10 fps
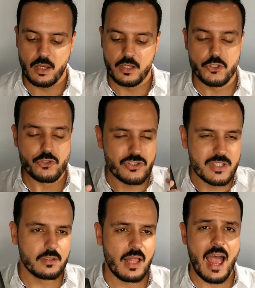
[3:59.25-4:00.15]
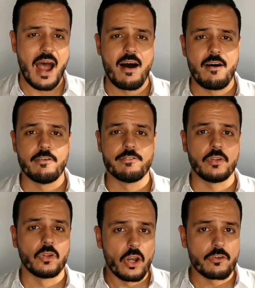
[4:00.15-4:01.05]
Uh, you still
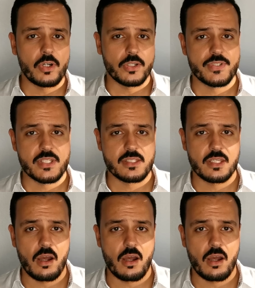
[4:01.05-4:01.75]
have a lot of fragrances